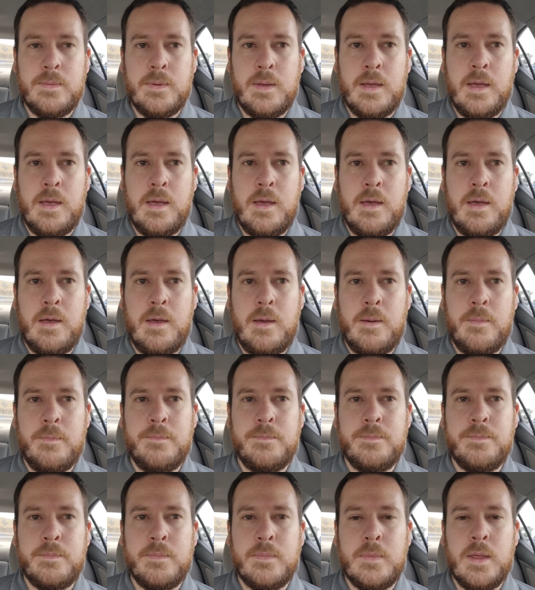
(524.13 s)

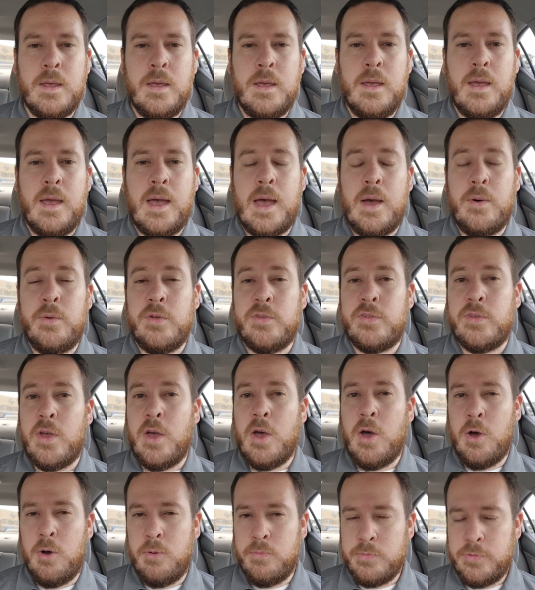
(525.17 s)
I was
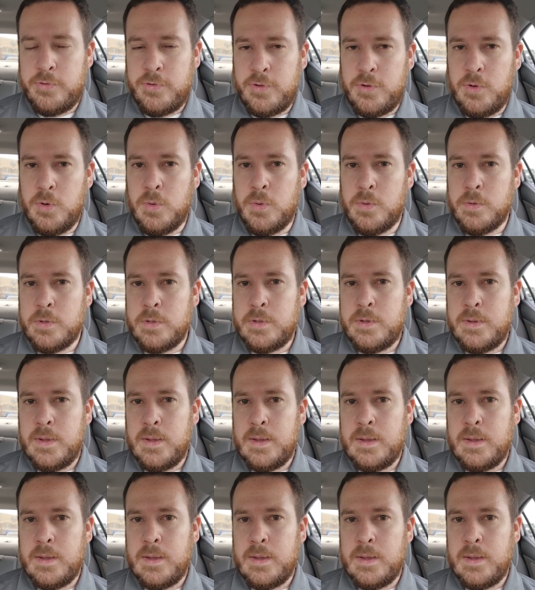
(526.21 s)
homeschooled.